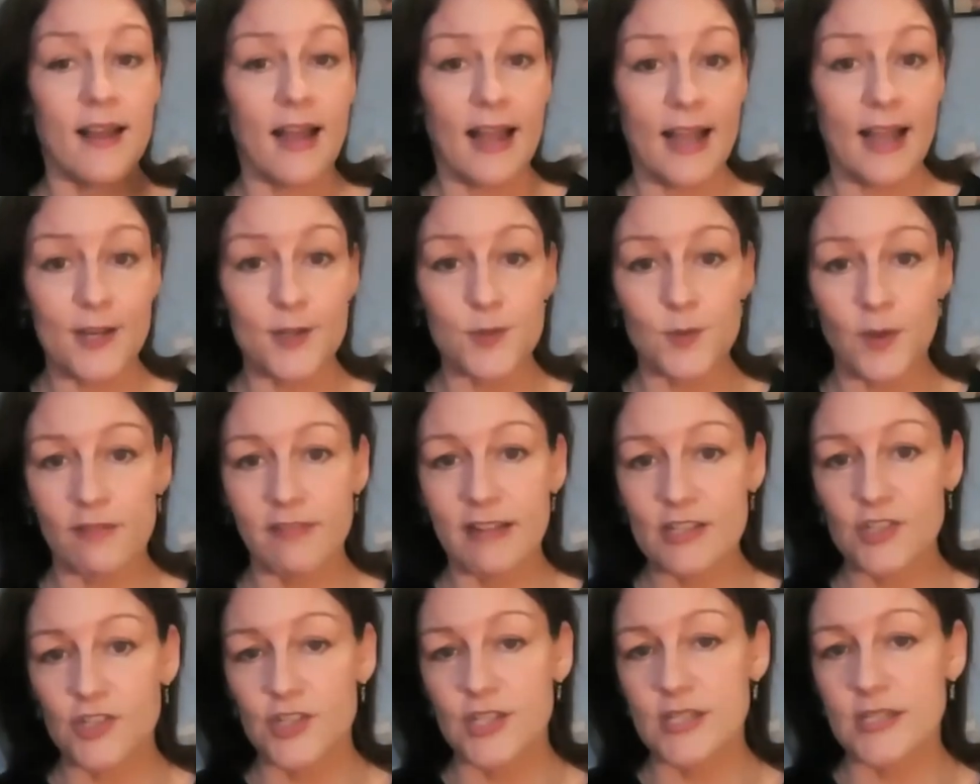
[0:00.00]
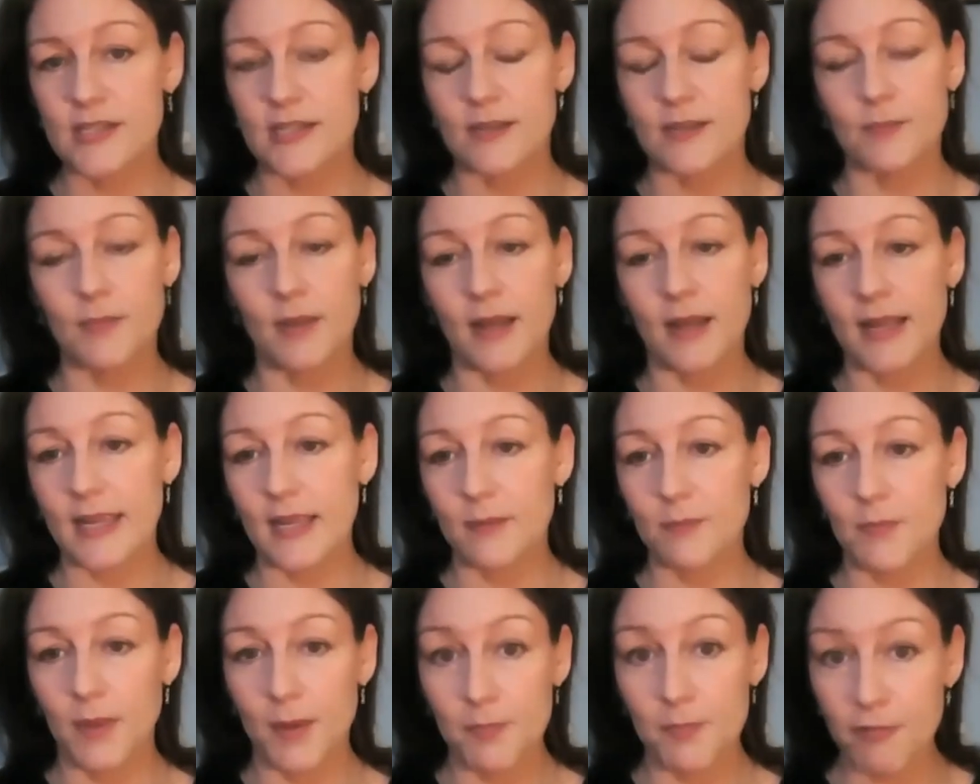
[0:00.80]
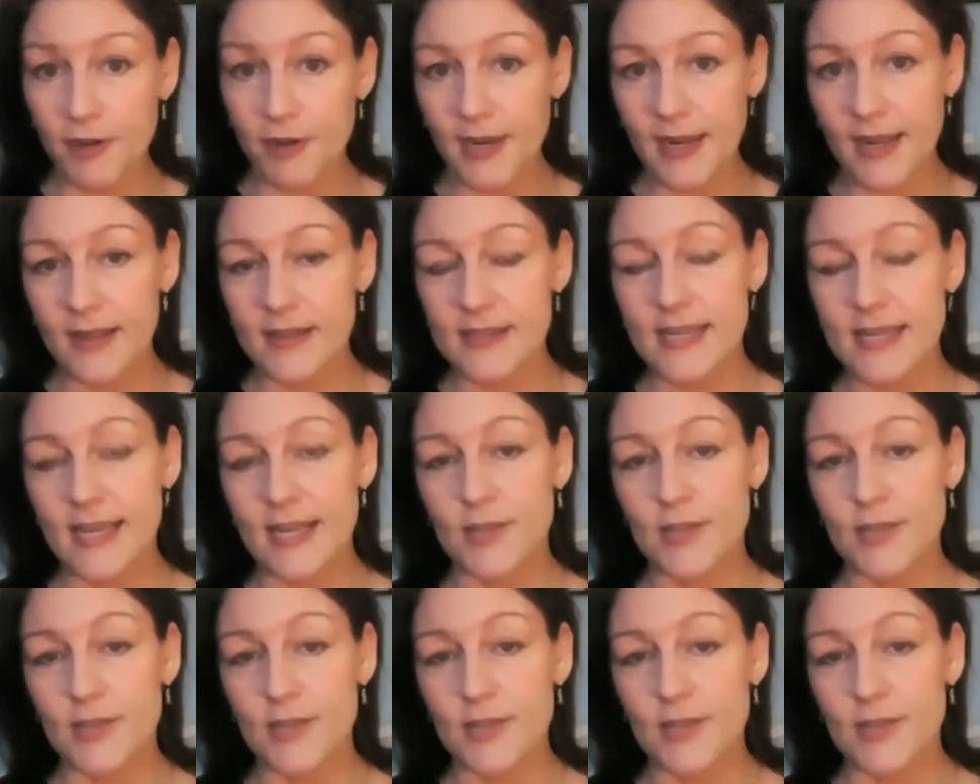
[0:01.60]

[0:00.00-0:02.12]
How do I register my product?